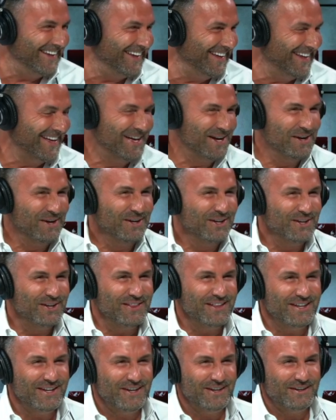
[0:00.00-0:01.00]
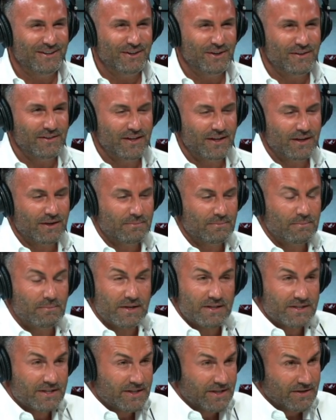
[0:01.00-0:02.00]
but, but you think you you think you
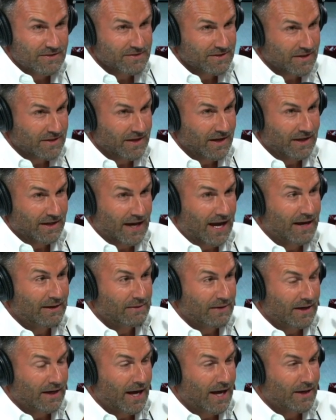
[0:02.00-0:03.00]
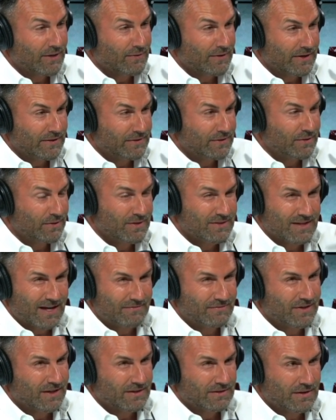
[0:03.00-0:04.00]
but see here's the thing, and I and I agree too because
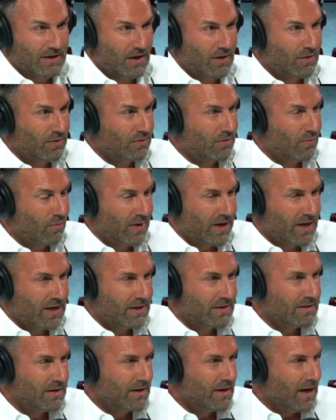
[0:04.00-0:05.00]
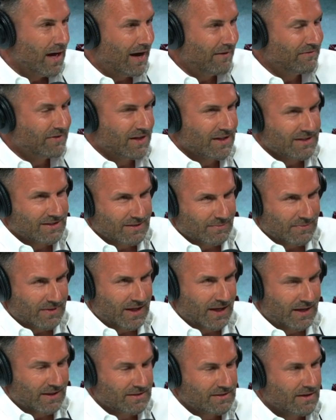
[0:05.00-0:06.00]
I've done coke, weed, I've done some
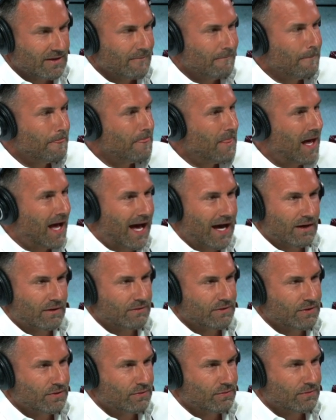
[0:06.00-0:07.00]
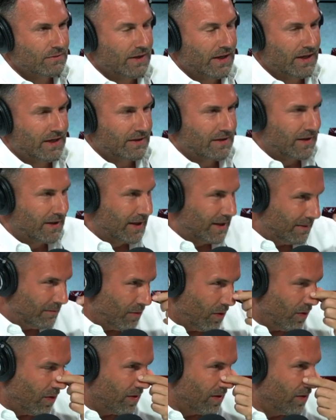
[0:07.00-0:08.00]
things. I don't do anything
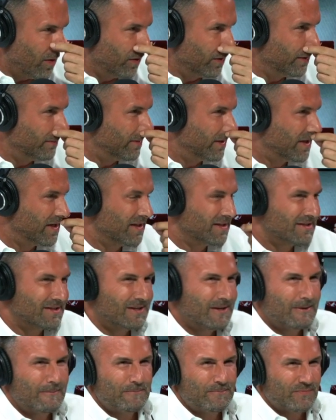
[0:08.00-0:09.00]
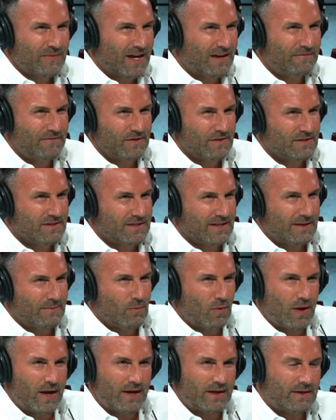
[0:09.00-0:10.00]
anymore only because I feel the same
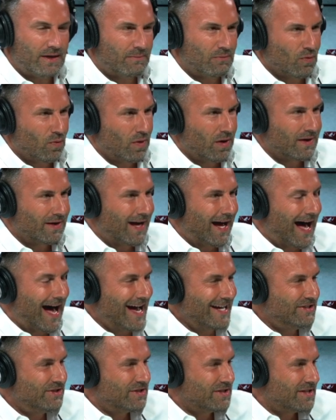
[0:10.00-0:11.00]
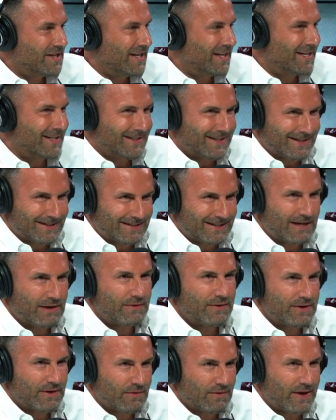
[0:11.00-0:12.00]
way. Number one, I just think it
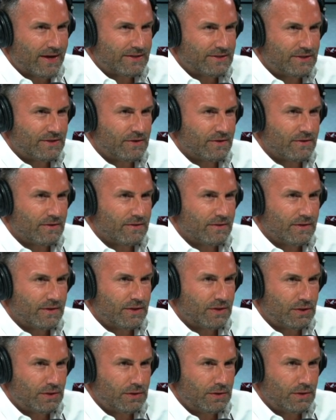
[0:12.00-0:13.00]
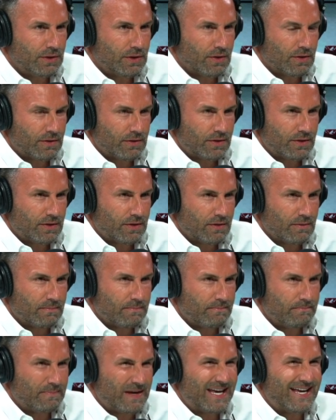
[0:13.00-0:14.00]
deteriorates your your your
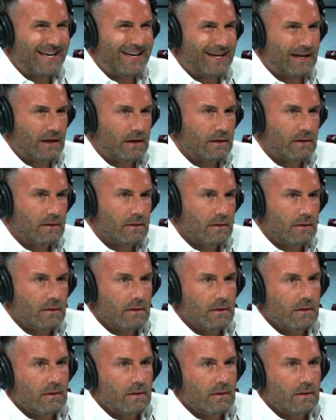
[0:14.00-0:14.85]
being. Yeah,